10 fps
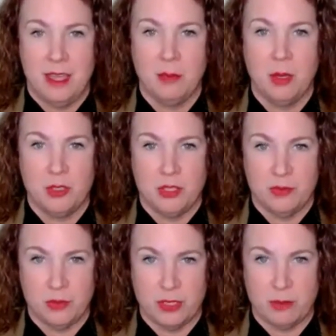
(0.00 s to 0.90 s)
a motion
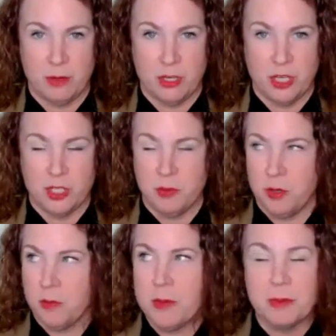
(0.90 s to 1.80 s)
for summary
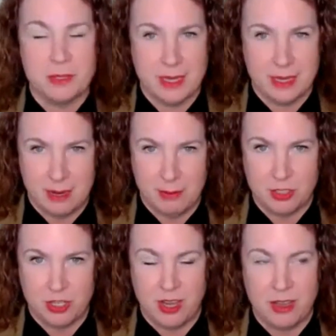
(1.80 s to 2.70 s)
judgment, or people say in
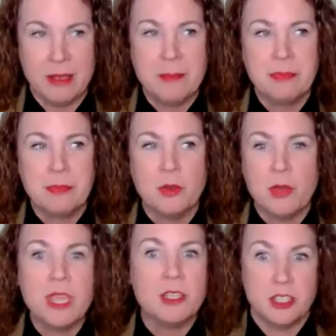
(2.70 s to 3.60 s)
MSJ, you
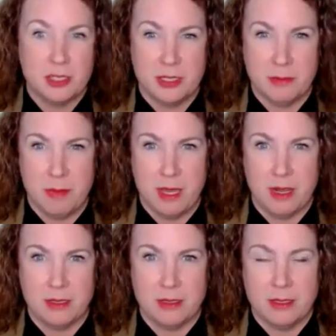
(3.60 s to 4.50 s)
can't just submit
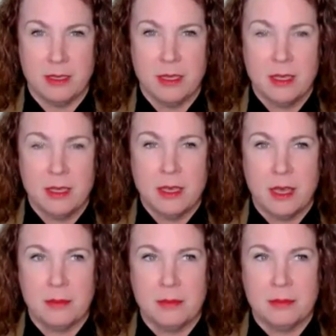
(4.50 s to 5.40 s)

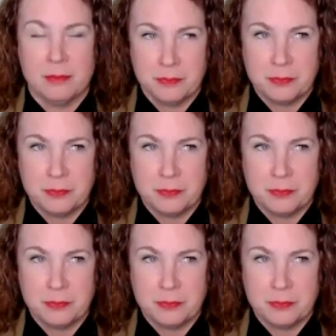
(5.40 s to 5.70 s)
it.